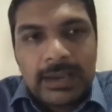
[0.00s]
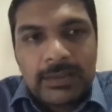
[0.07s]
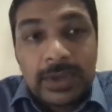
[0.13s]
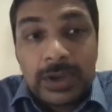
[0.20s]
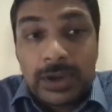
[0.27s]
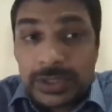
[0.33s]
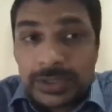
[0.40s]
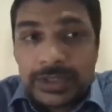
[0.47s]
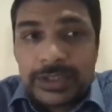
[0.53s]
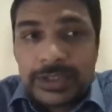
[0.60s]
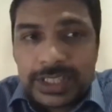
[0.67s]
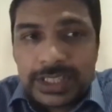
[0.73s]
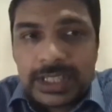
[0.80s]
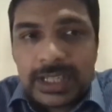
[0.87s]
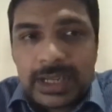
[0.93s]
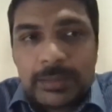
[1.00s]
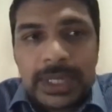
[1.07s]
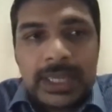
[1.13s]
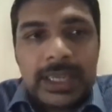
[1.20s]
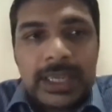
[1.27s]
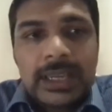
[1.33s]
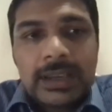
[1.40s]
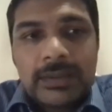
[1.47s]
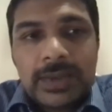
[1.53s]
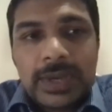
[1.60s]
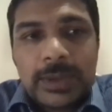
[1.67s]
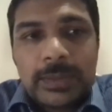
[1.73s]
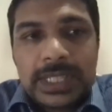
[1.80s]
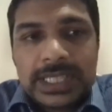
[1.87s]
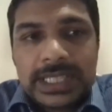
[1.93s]
We are also a regional company.
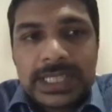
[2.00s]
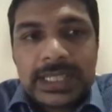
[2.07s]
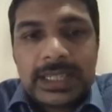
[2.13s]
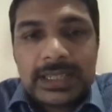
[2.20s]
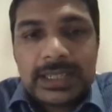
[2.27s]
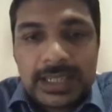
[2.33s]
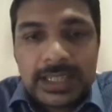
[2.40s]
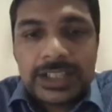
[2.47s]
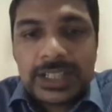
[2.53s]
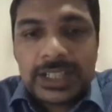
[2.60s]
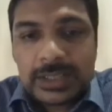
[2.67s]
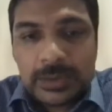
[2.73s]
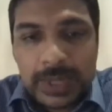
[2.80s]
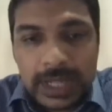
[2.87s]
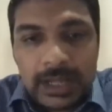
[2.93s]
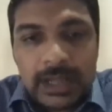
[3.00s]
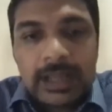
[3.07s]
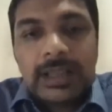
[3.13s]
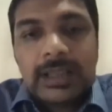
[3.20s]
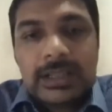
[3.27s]
We are present in Indonesia as well.